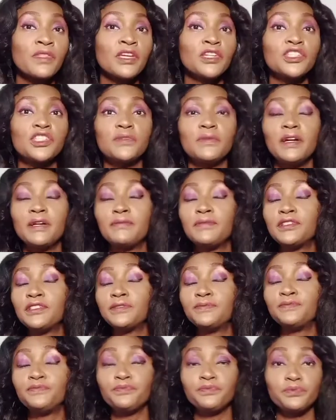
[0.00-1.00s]
She might
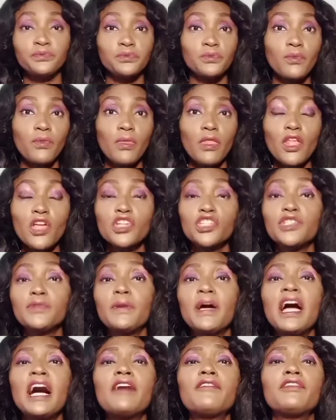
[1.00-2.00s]

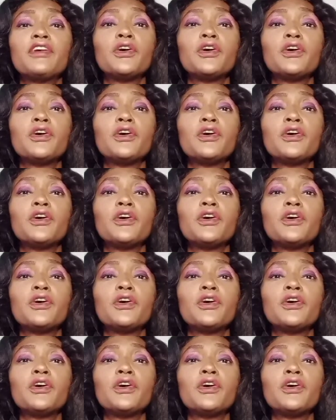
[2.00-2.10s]
have